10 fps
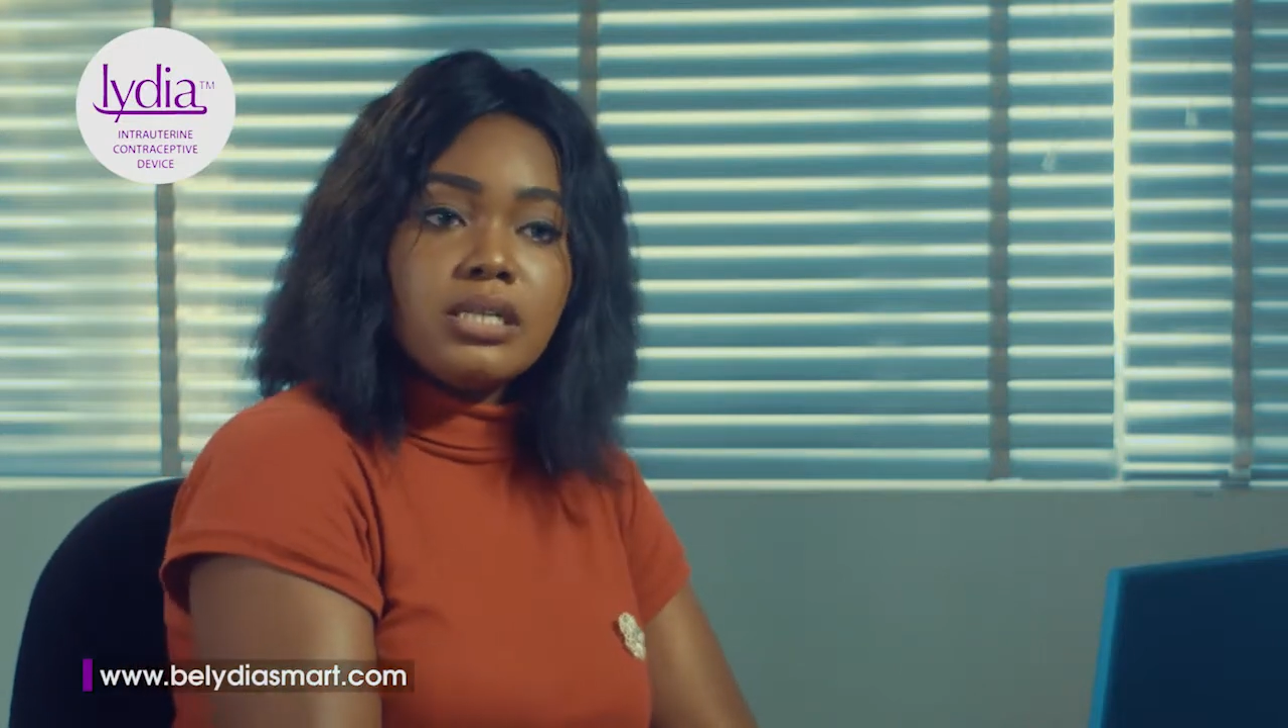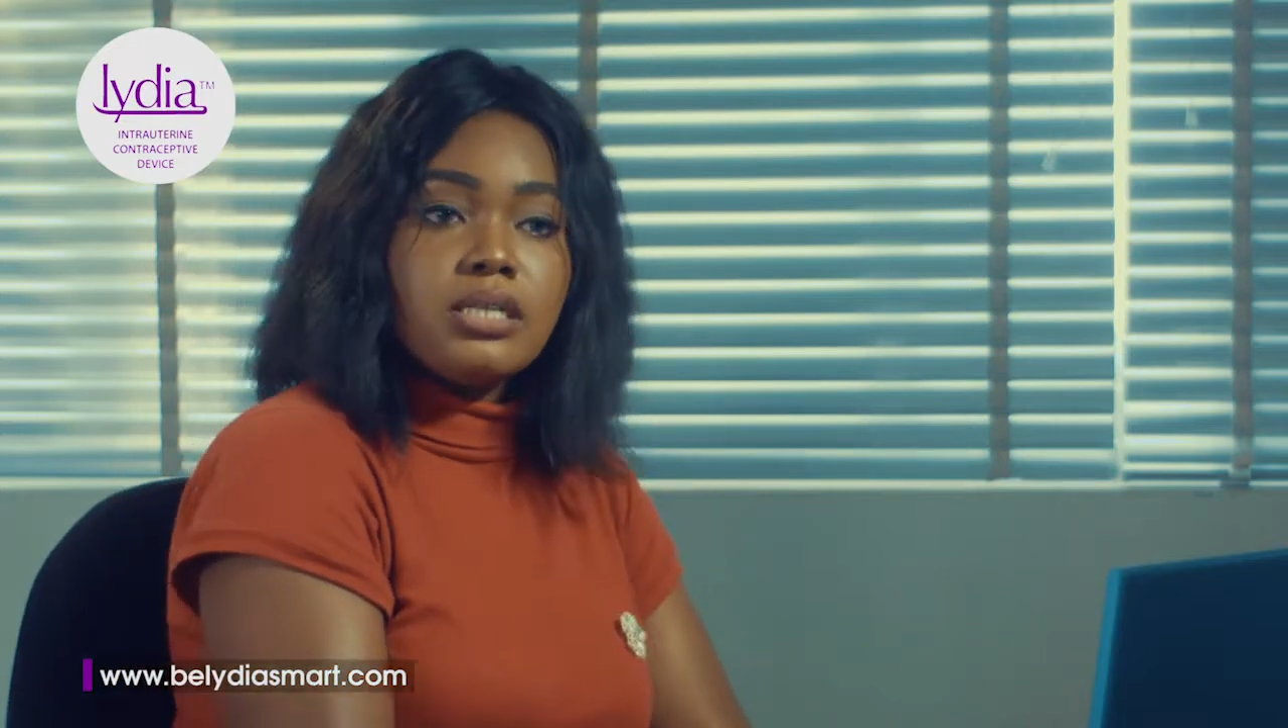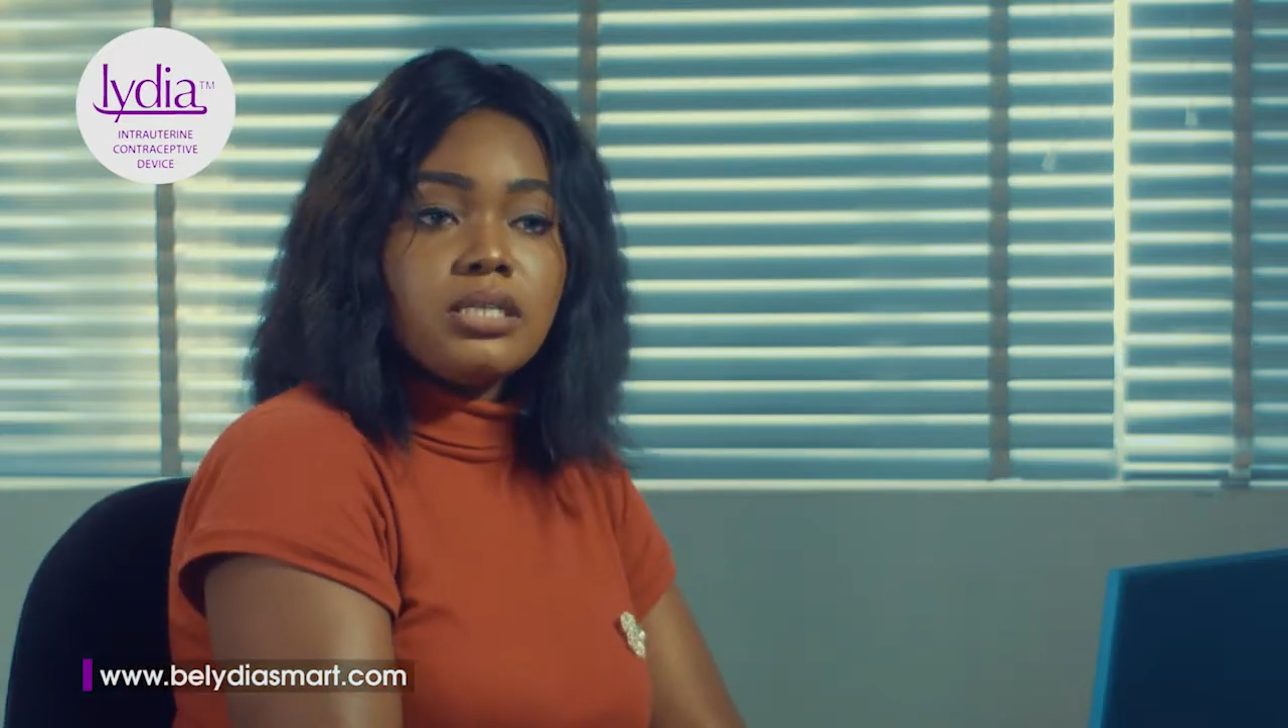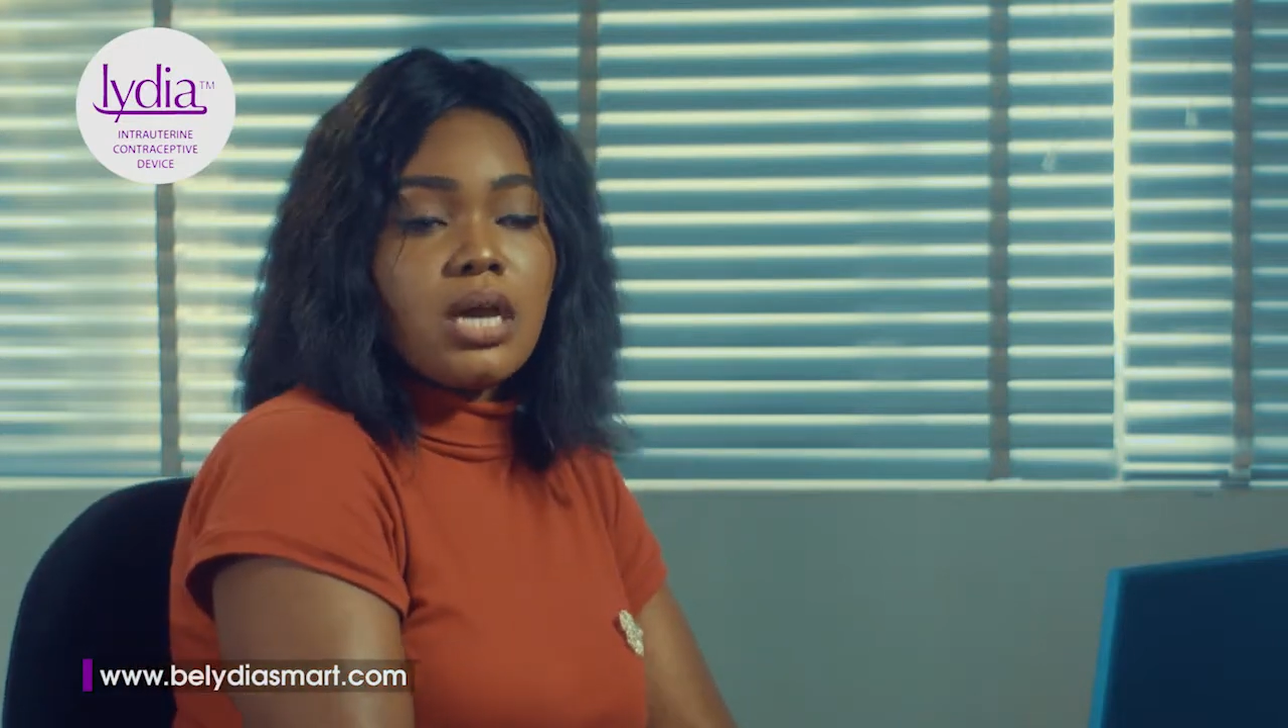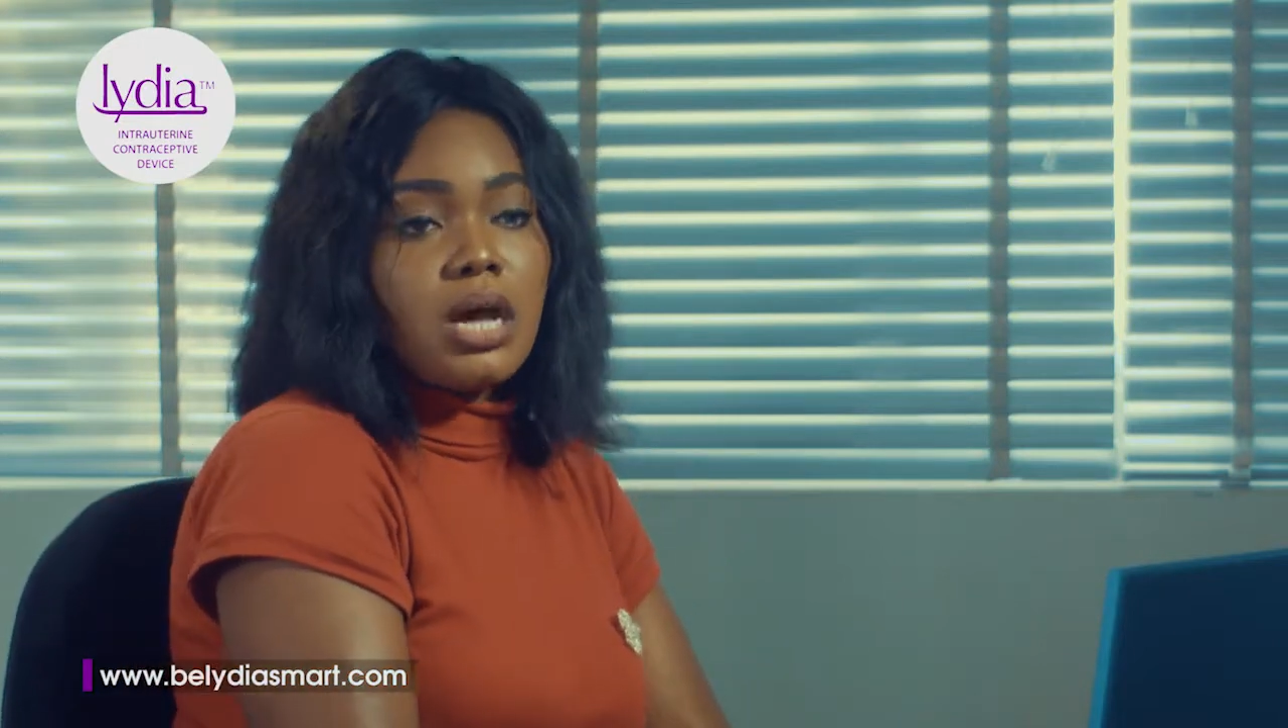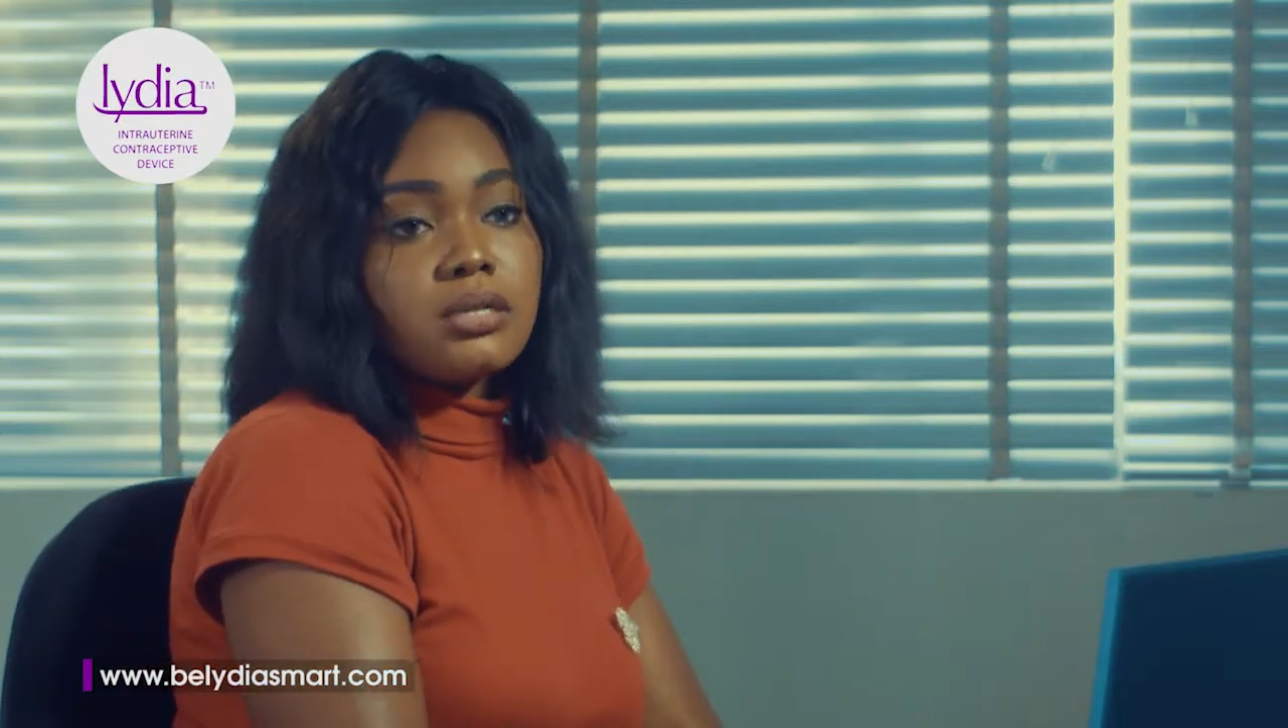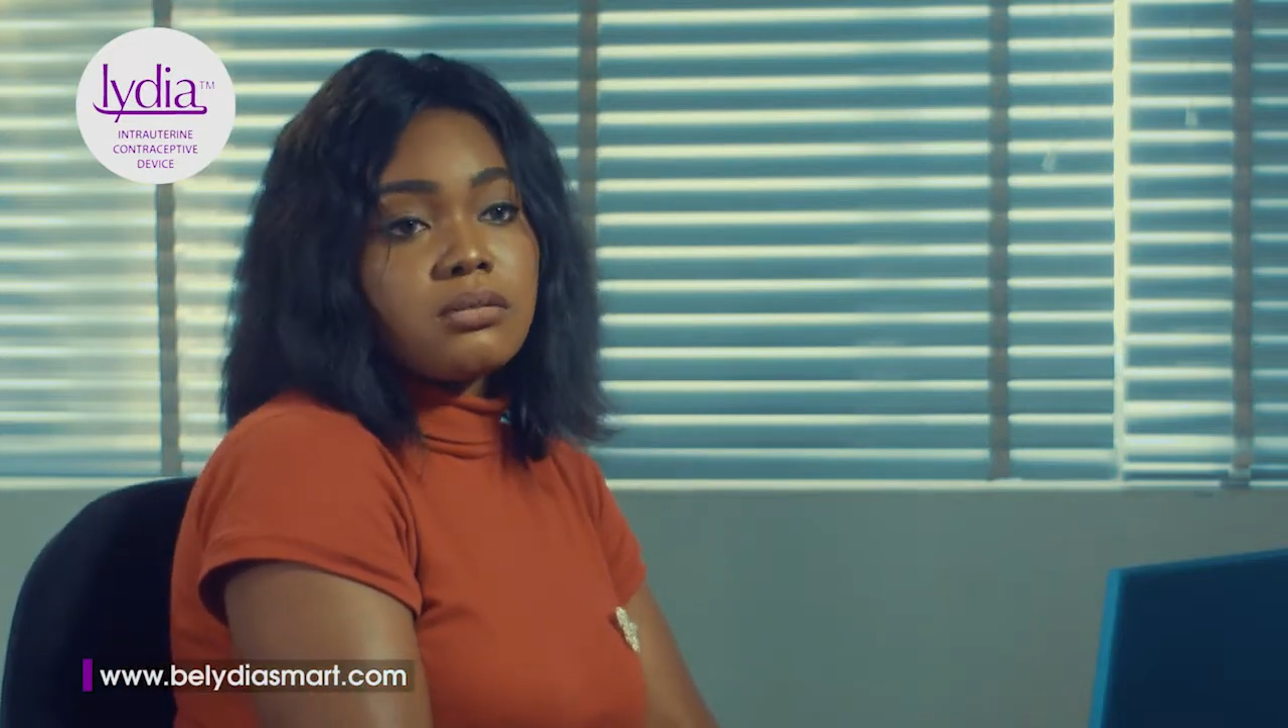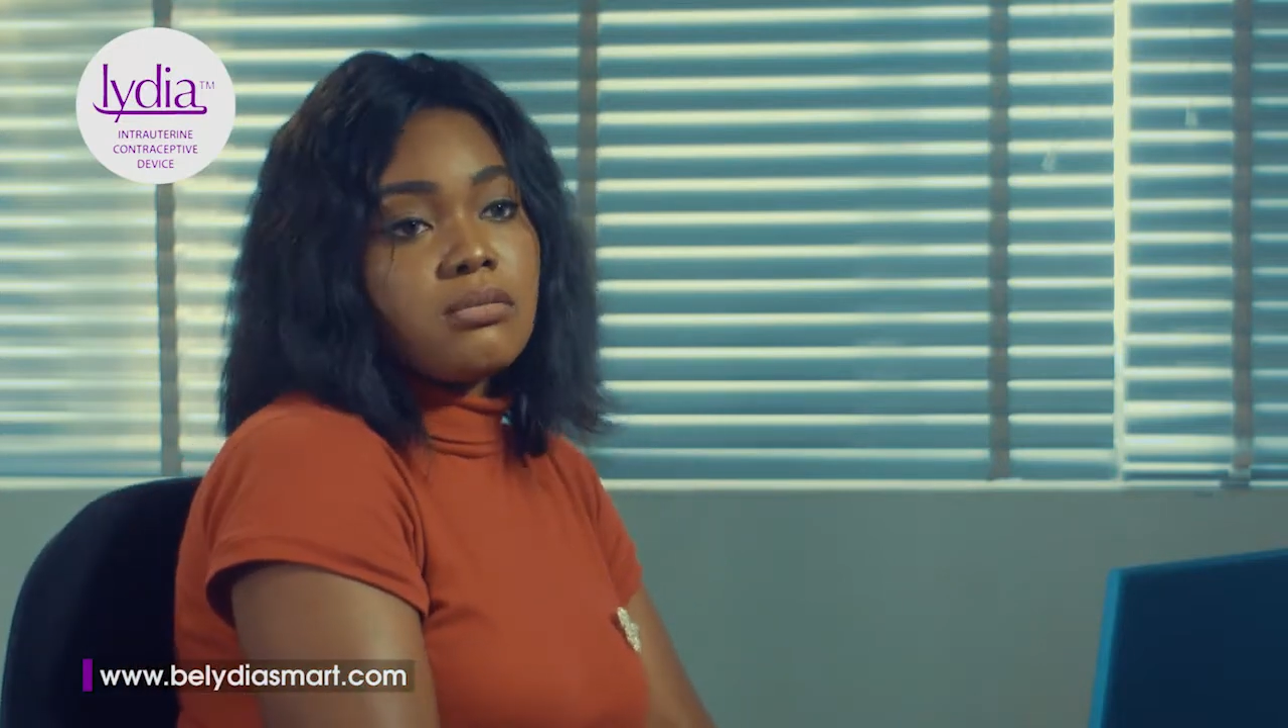LYDIA